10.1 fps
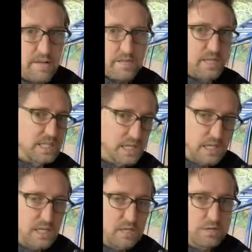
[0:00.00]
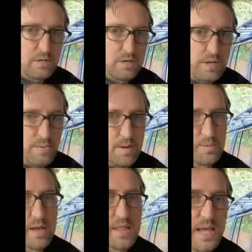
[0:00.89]
everything's clean, do the 2K
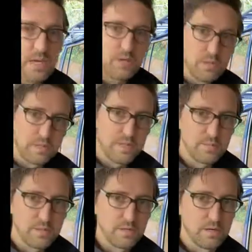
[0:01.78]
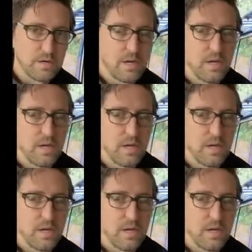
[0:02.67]
primer, and then you do the seam sealer.